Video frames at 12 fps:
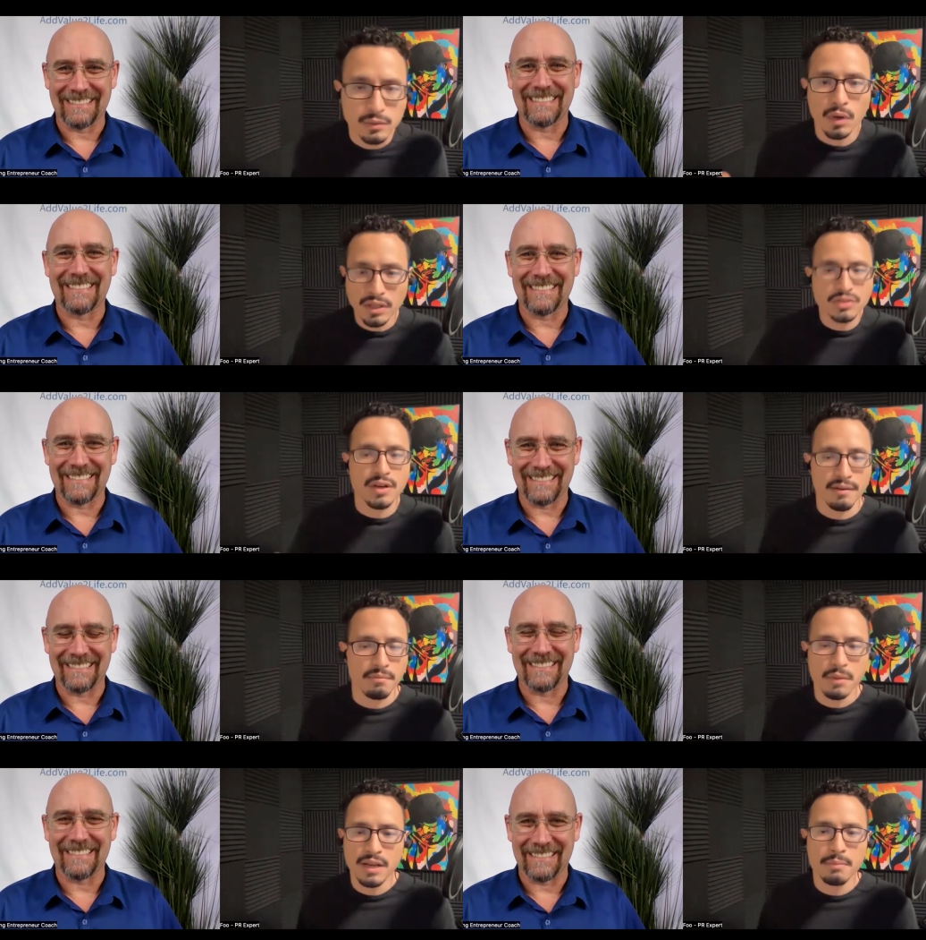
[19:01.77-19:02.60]
Speaker 1: i want to
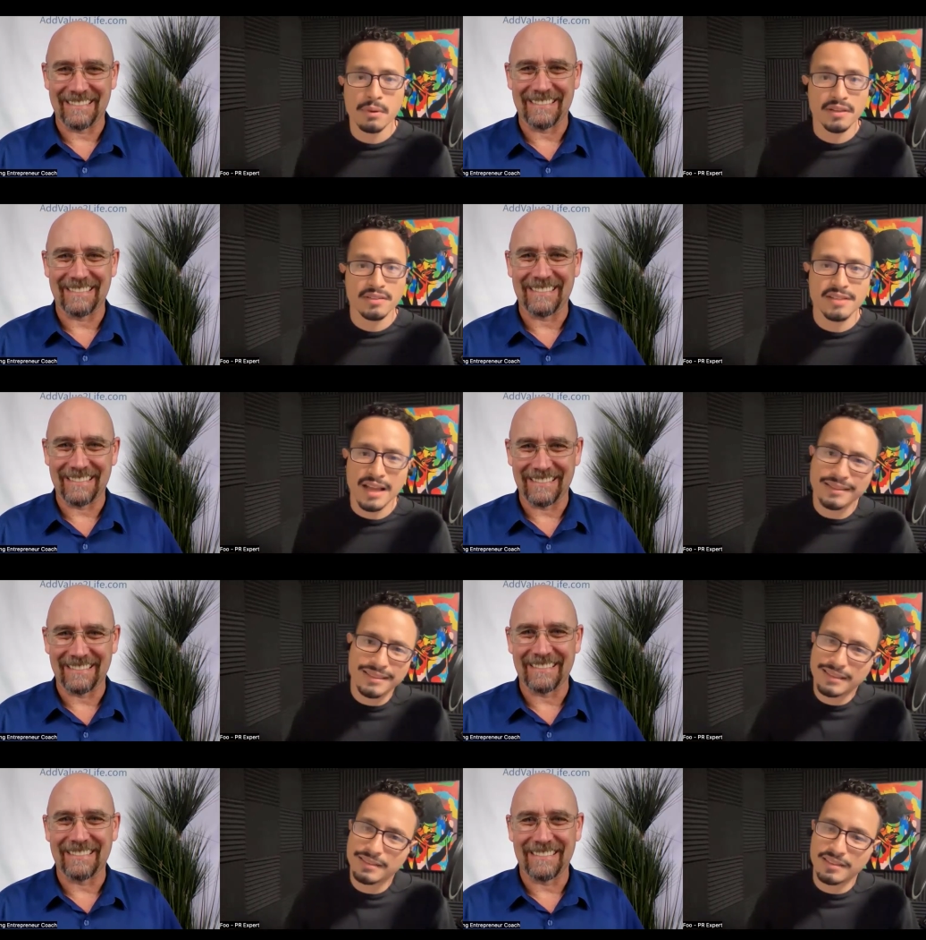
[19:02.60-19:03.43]
have money but it's
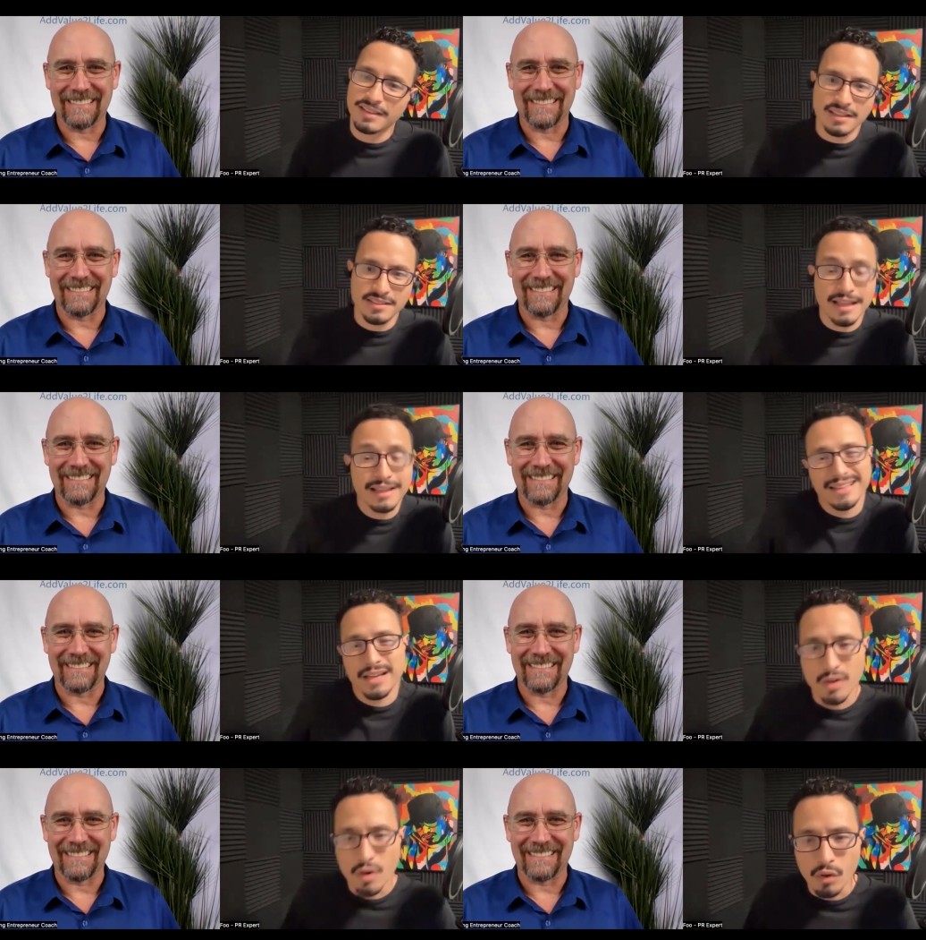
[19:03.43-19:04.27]
not that's
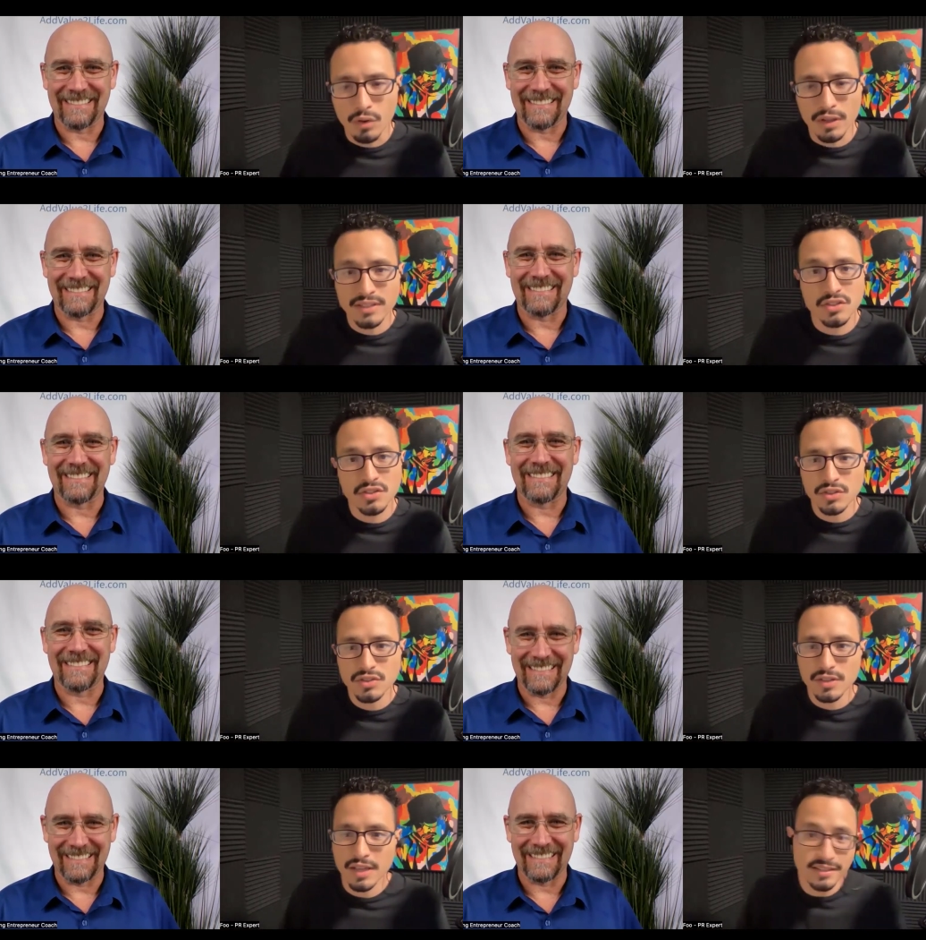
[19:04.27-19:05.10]
not the goal it's
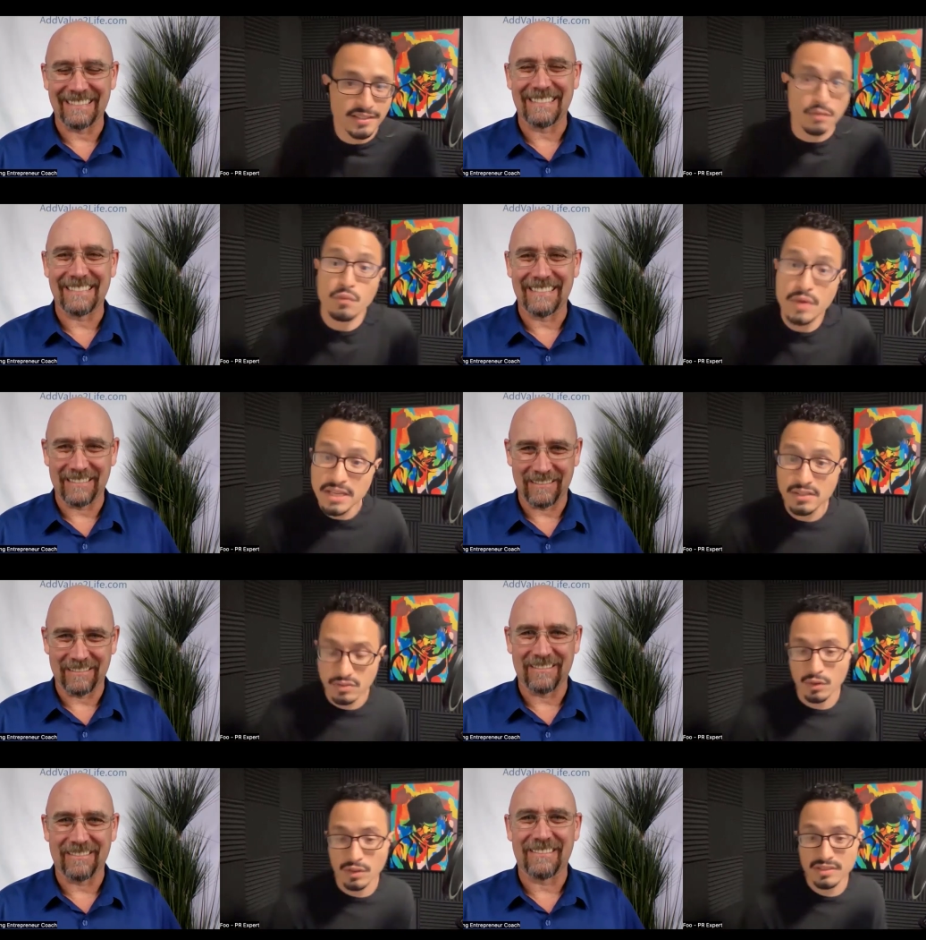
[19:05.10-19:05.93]
just it's a
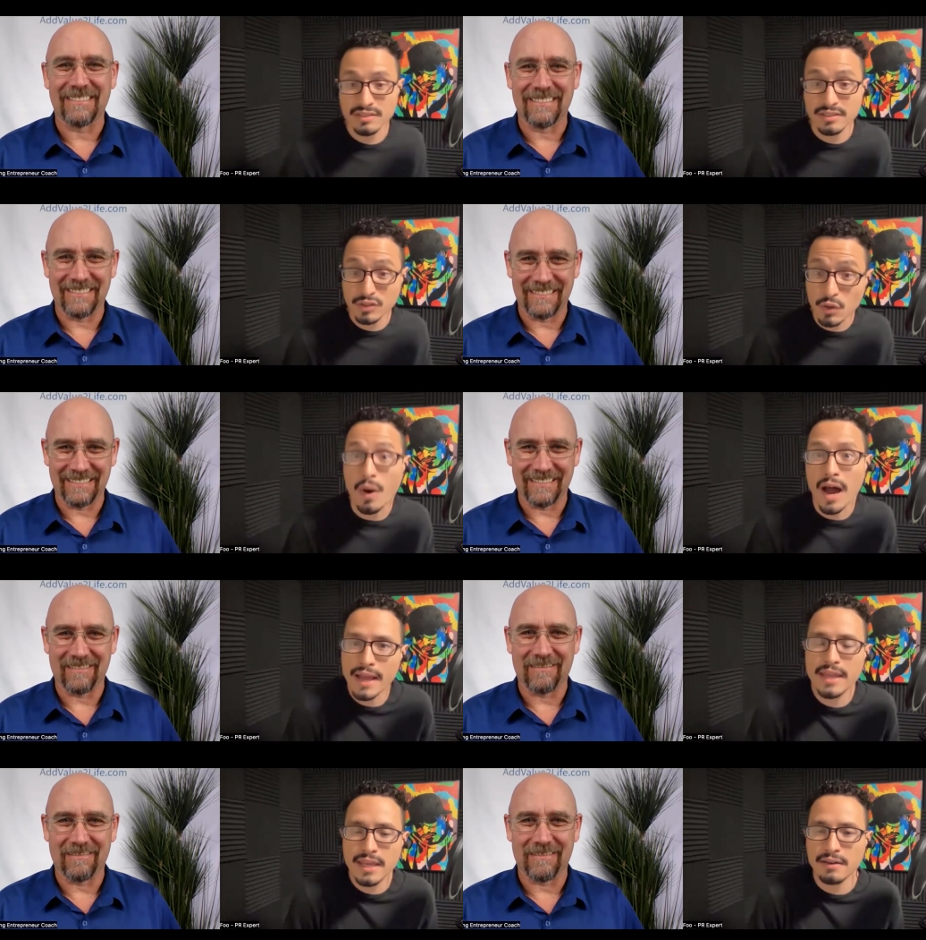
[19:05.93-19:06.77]
resource so
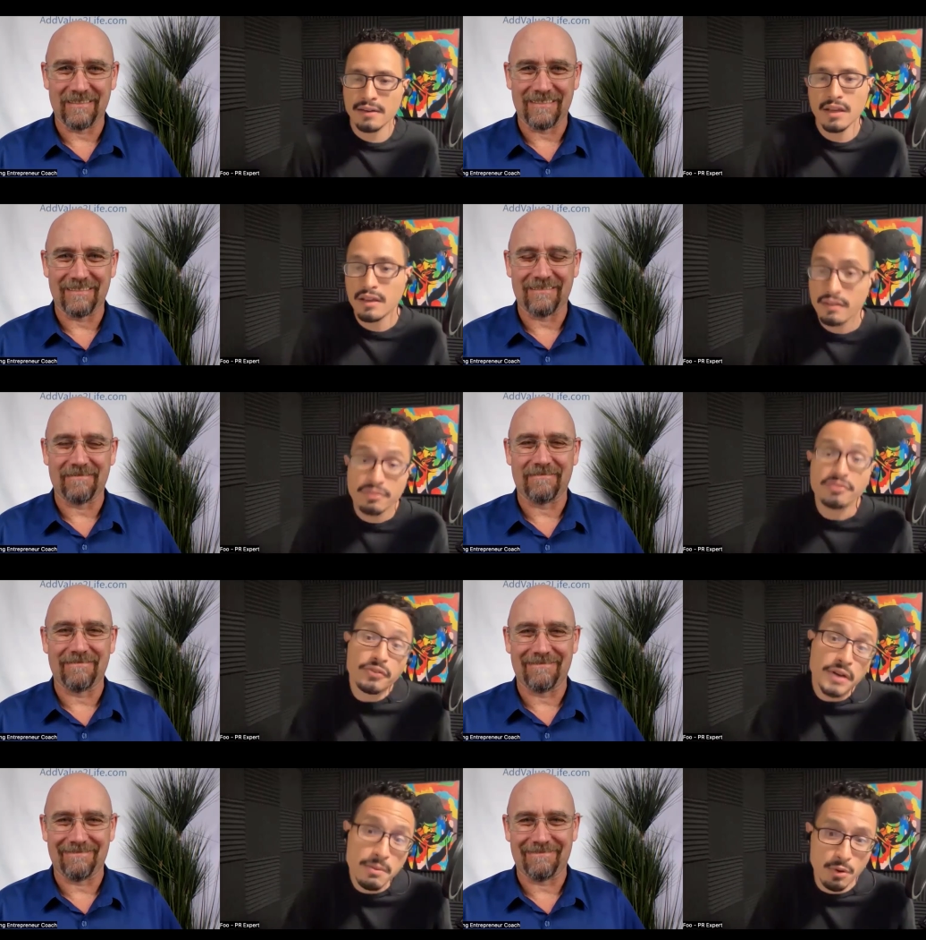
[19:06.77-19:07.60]
i can
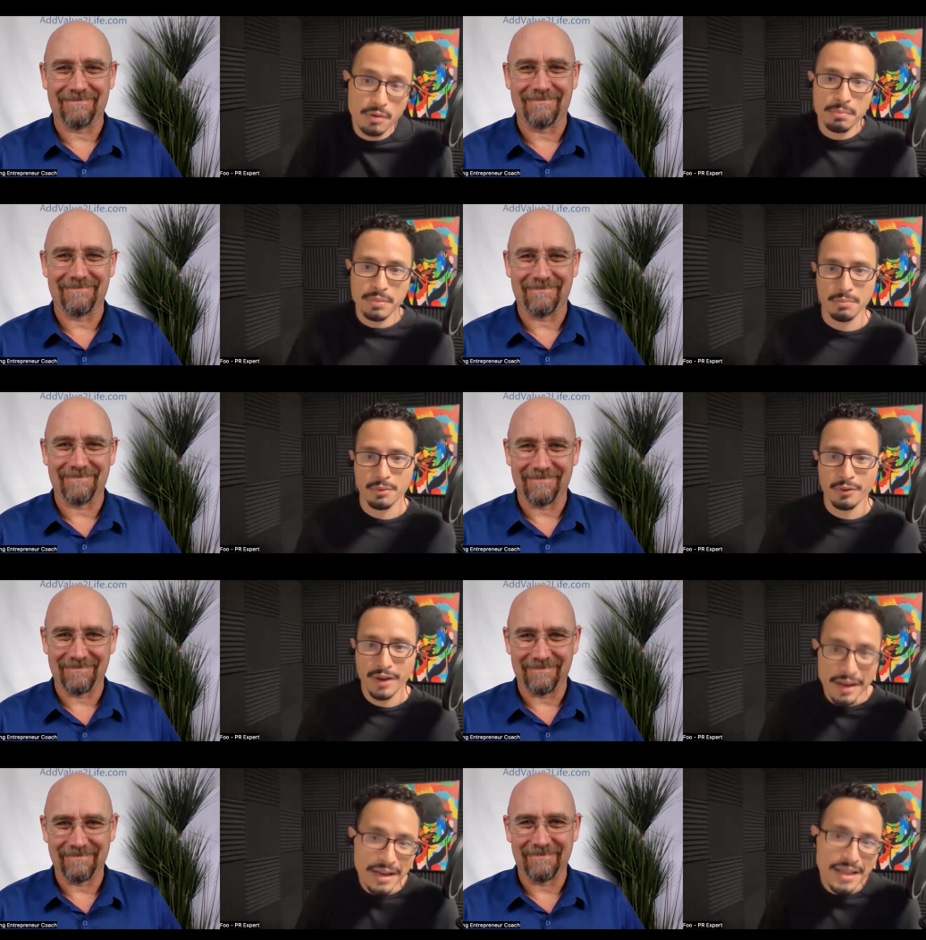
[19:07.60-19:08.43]
free more
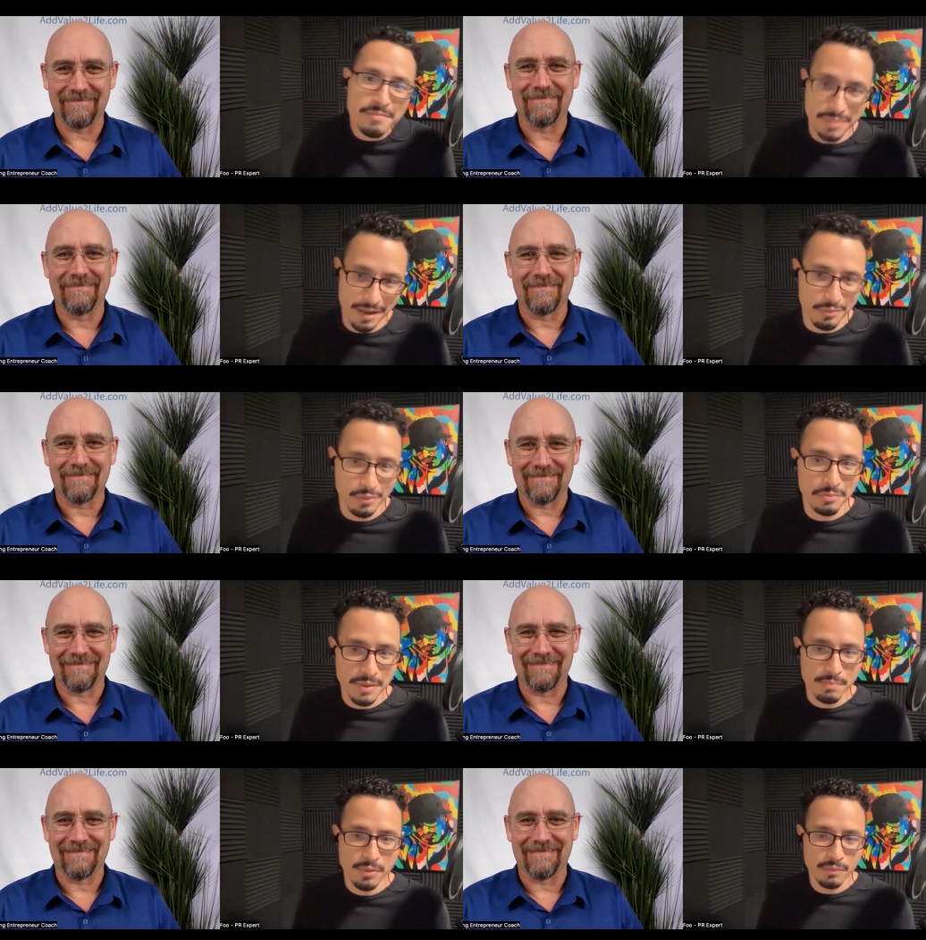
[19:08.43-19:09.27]
people and impact
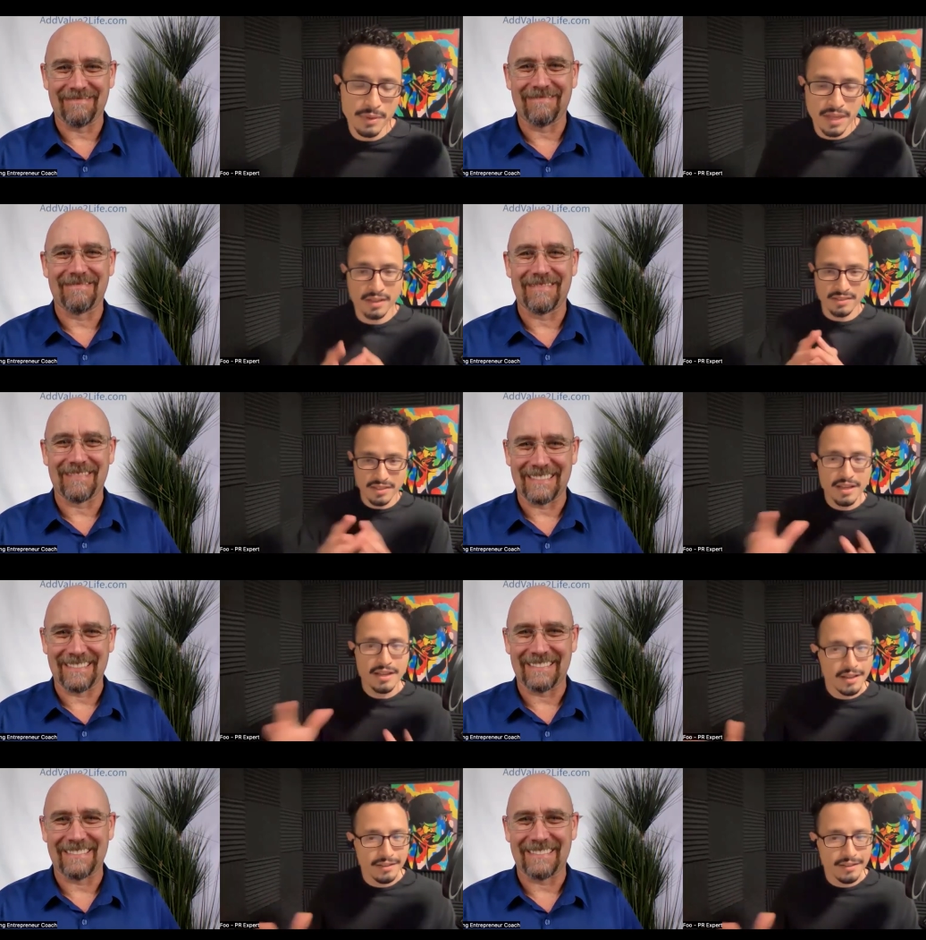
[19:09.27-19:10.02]
more people because